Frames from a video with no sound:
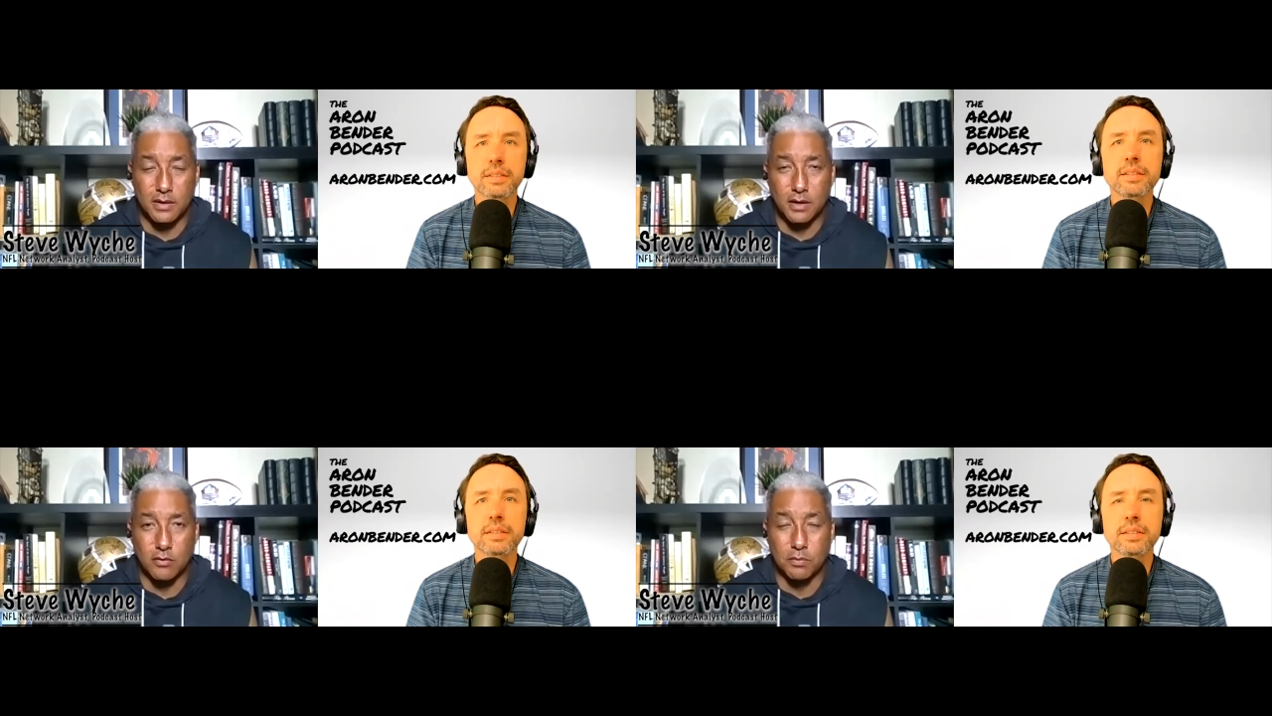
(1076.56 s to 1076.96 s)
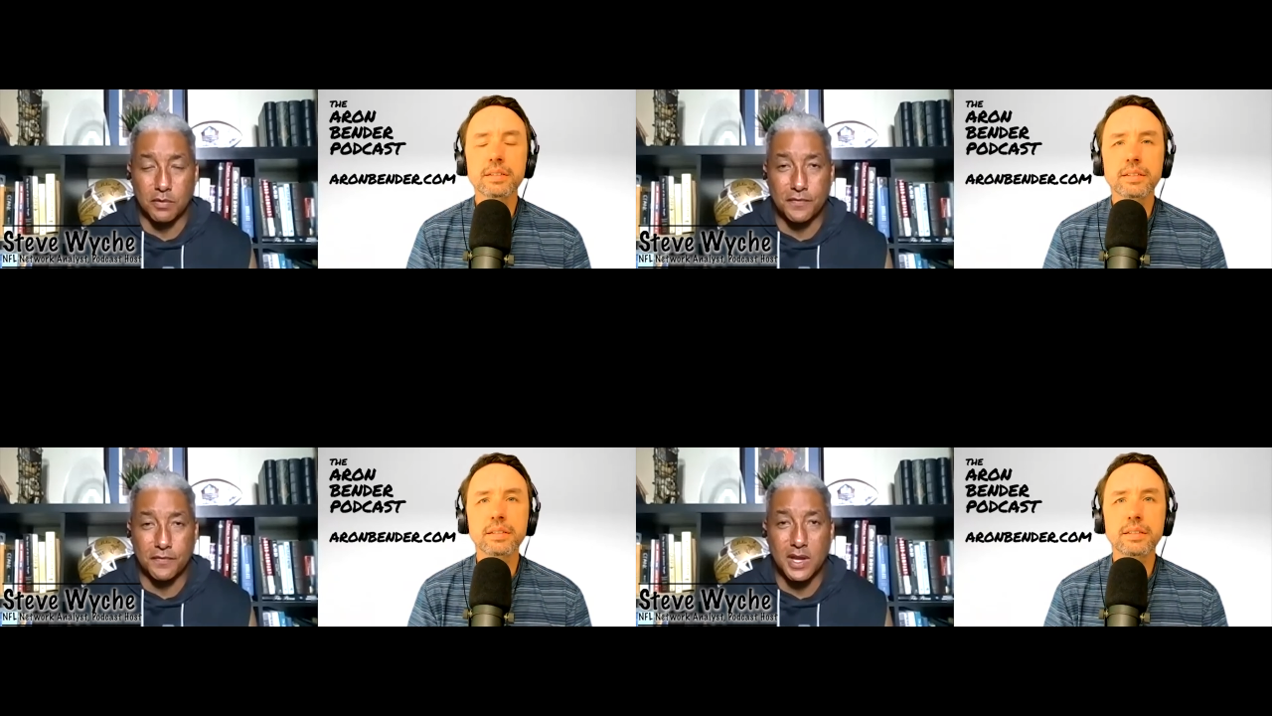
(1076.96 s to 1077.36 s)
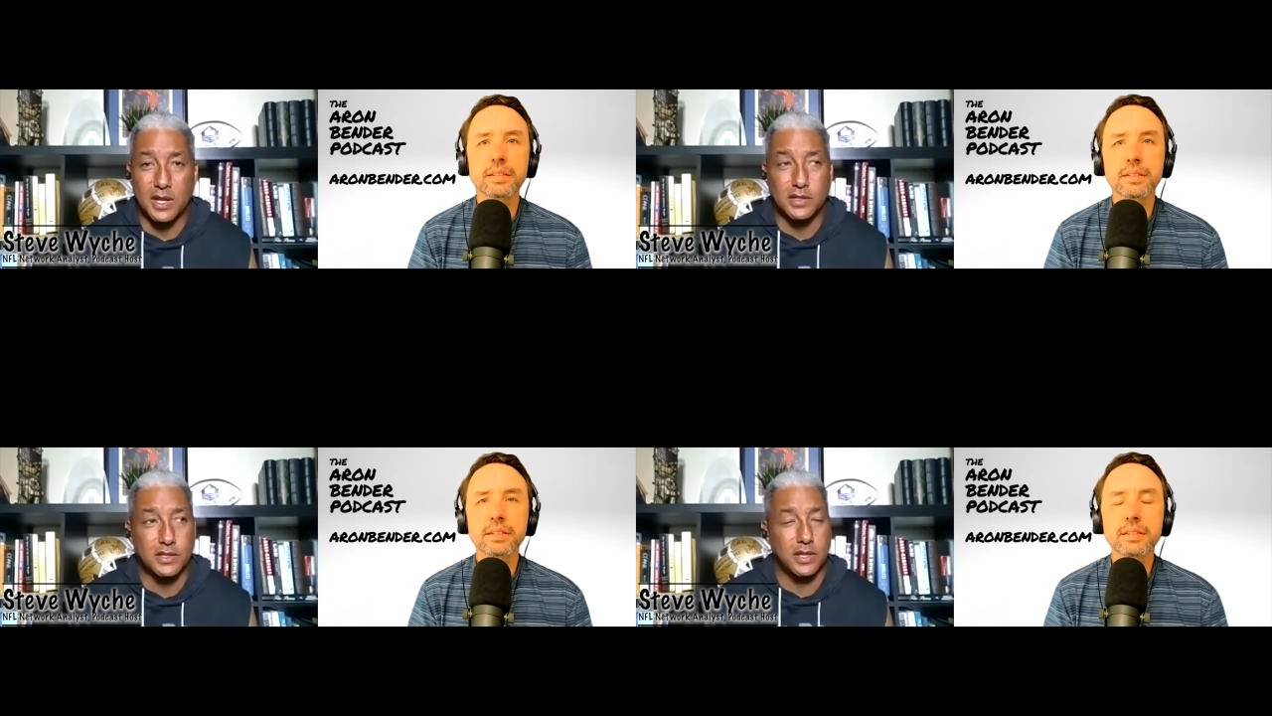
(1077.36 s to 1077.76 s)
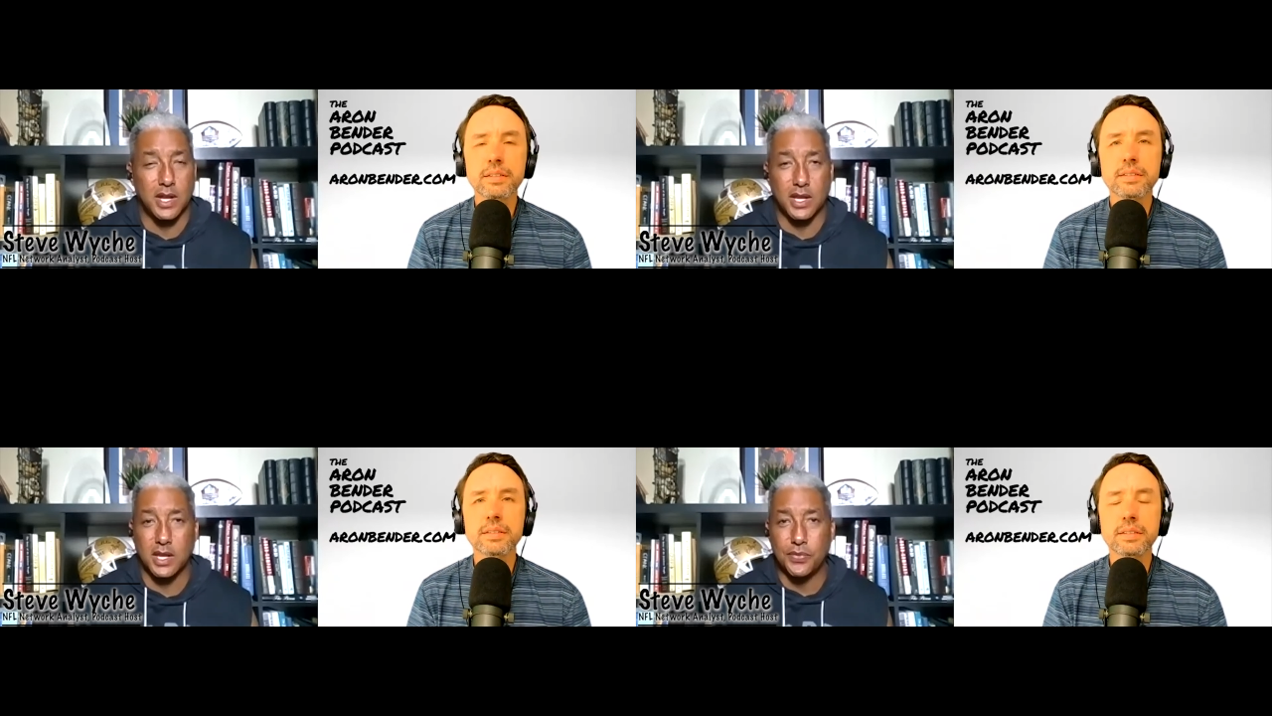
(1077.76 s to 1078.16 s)
Speaker 1: a group of friends? And
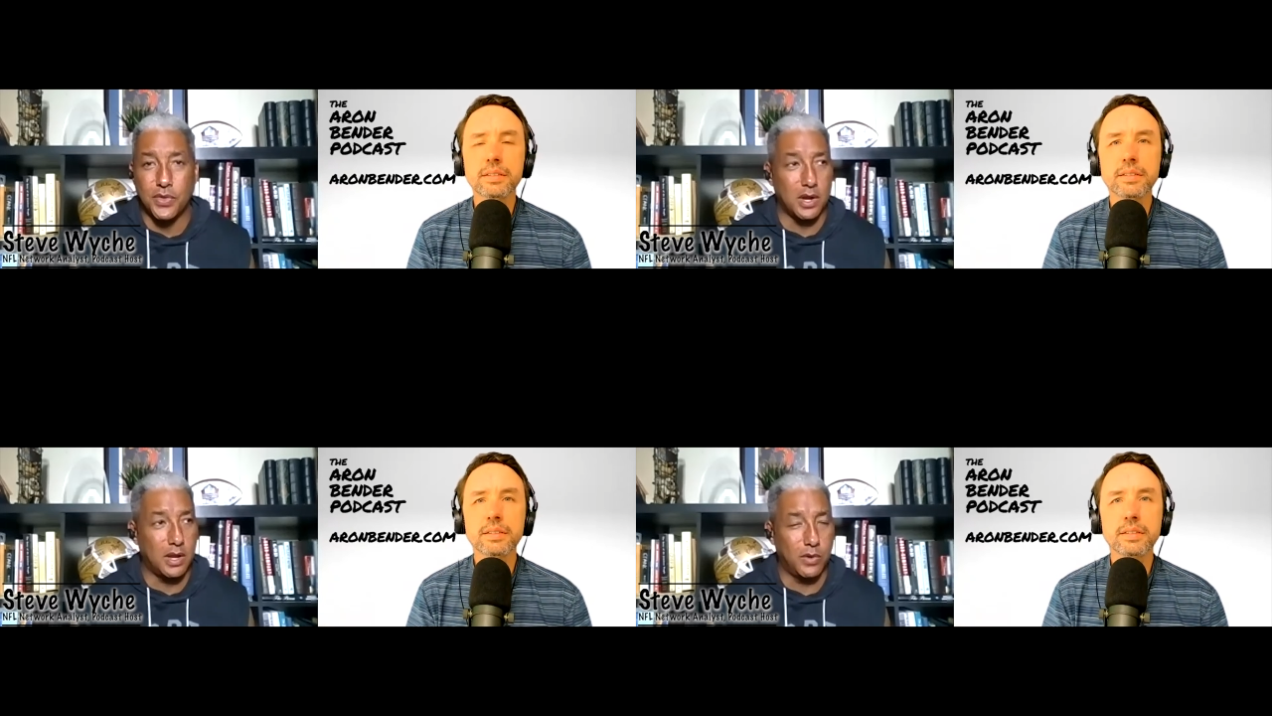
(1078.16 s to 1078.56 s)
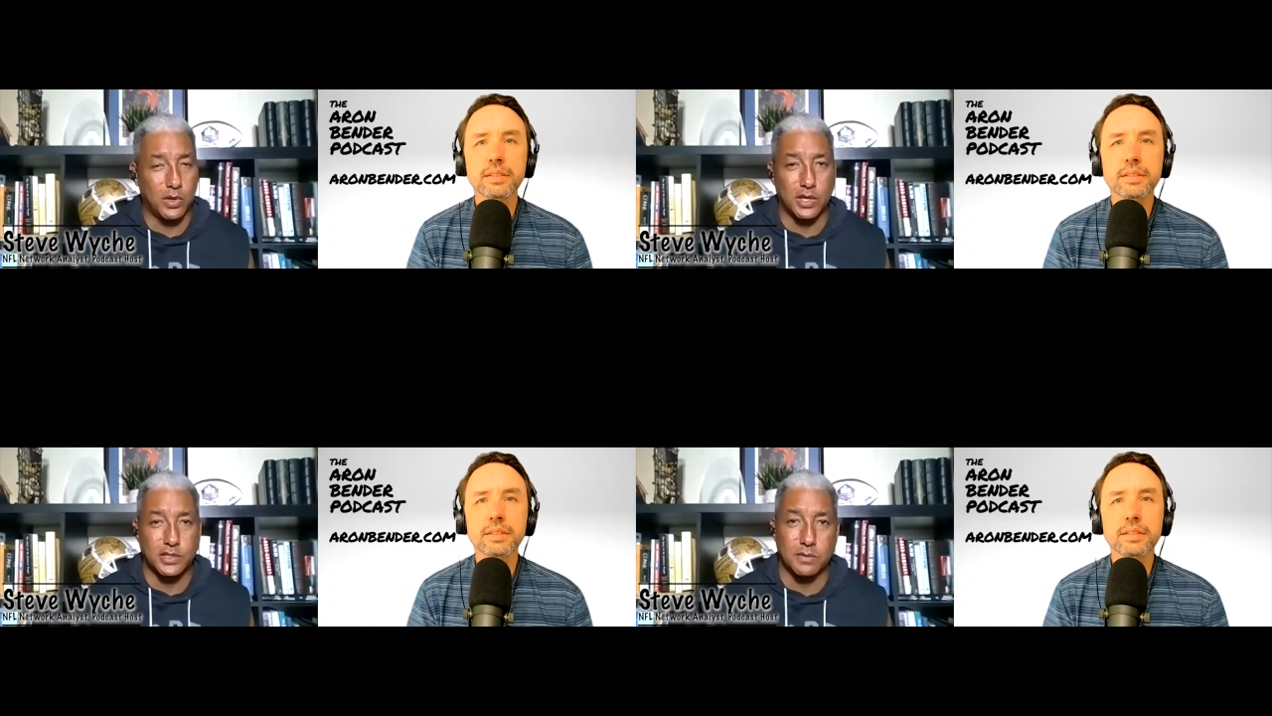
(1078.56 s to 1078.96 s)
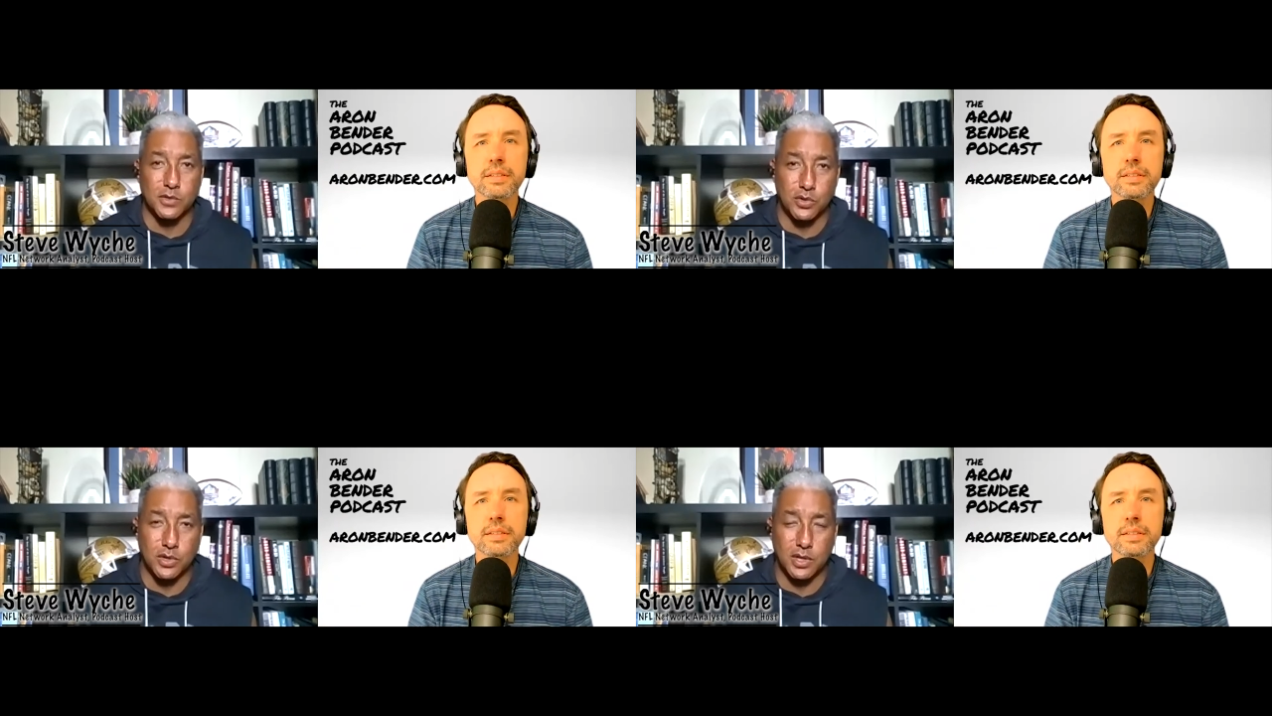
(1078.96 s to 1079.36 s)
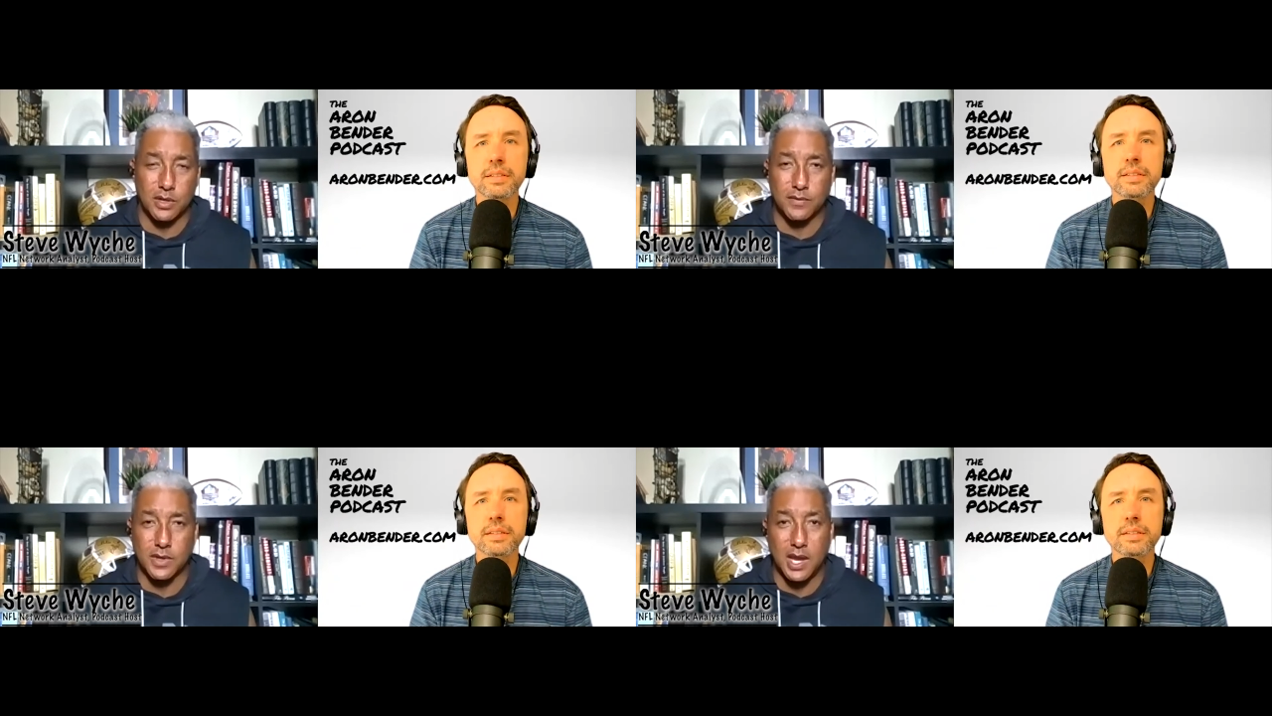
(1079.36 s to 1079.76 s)
then I get there and I realize that the majority of the